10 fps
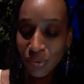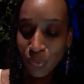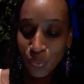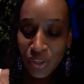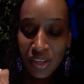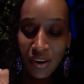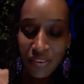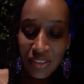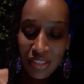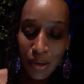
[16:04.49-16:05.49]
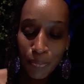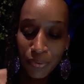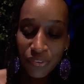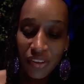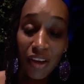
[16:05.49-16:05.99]
We are the
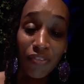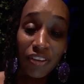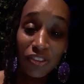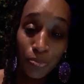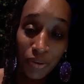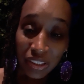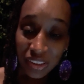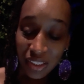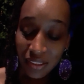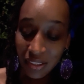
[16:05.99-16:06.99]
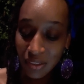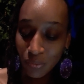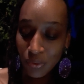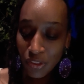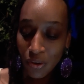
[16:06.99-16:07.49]
temples of expression,
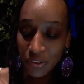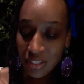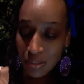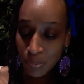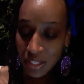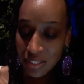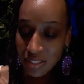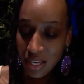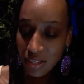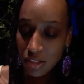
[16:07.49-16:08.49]
with all this being said.